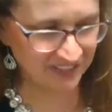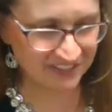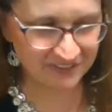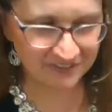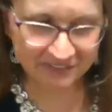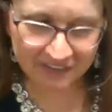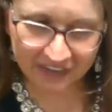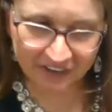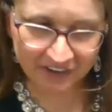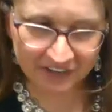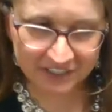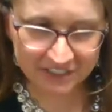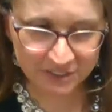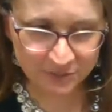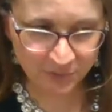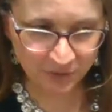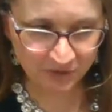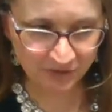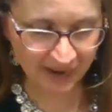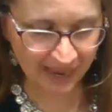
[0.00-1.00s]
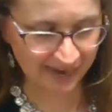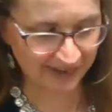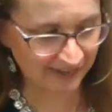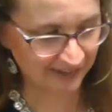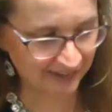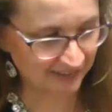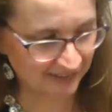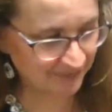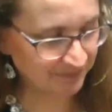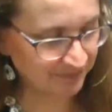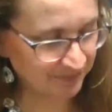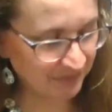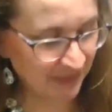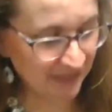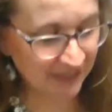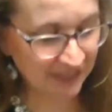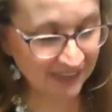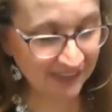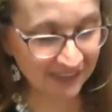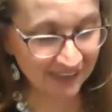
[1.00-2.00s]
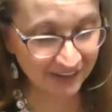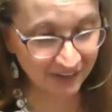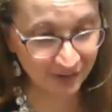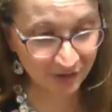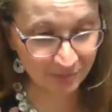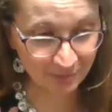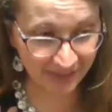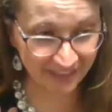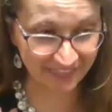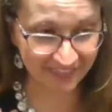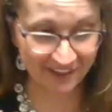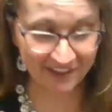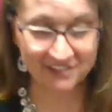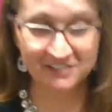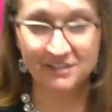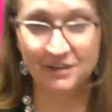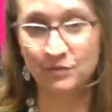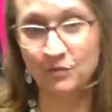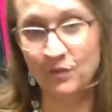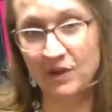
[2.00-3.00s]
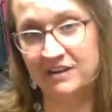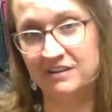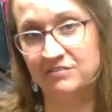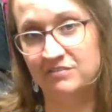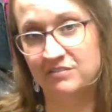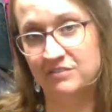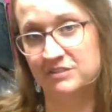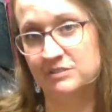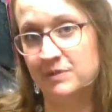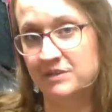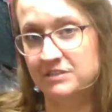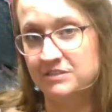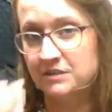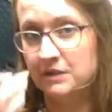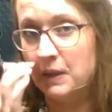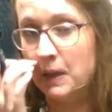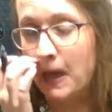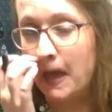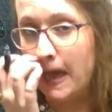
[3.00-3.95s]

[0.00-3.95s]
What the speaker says: it's very sporadic. Here are my thoughts on waiting for a special.